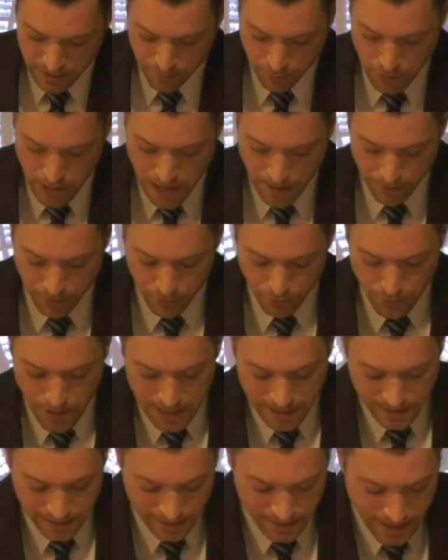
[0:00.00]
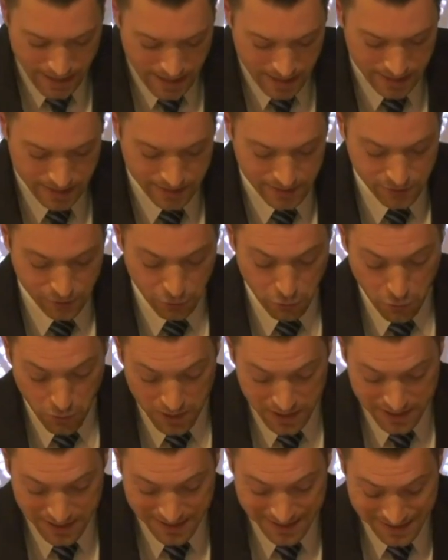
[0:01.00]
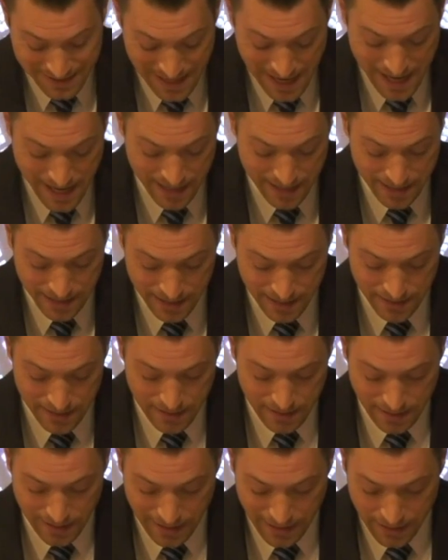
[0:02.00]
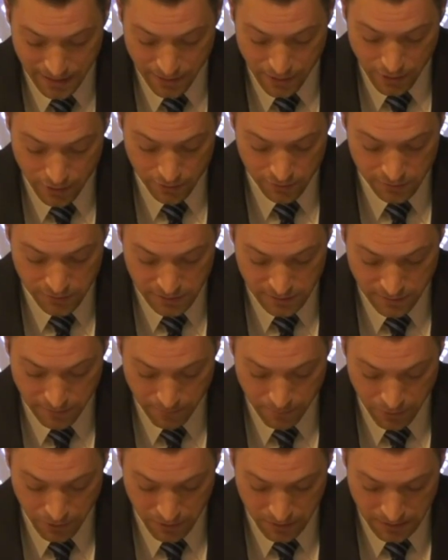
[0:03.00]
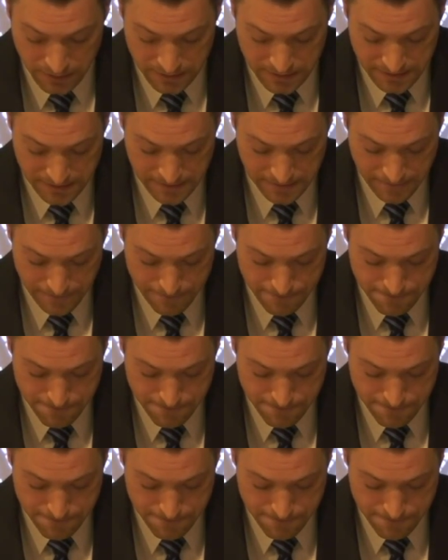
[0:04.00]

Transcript: to proper recognize what is said in those books.